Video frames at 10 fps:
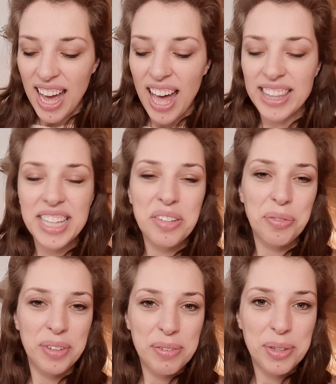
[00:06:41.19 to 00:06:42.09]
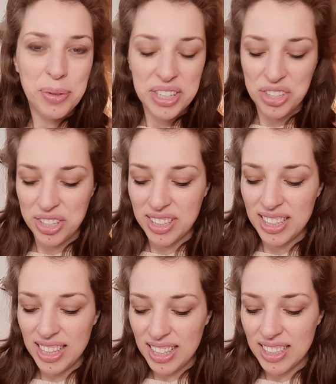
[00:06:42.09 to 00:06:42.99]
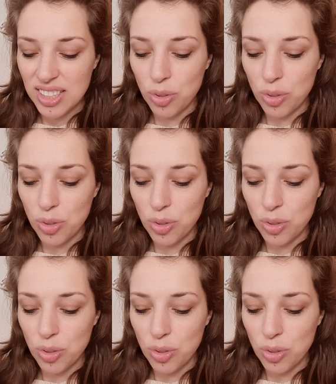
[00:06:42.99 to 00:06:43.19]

And then the fifth question is,